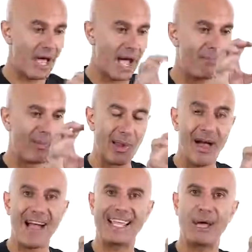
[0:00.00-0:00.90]
I
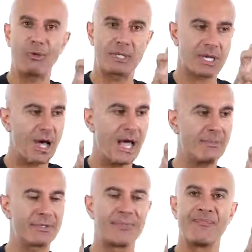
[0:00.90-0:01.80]
block out
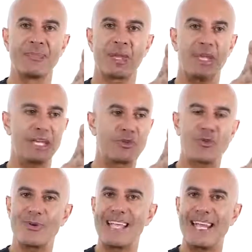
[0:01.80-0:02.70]
times in
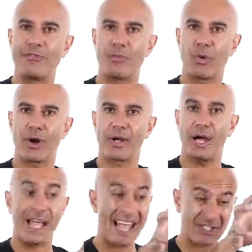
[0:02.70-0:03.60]
creative work.
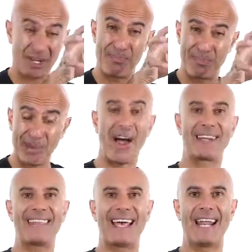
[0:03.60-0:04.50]
I actually
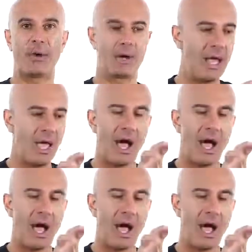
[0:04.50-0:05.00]
block that out.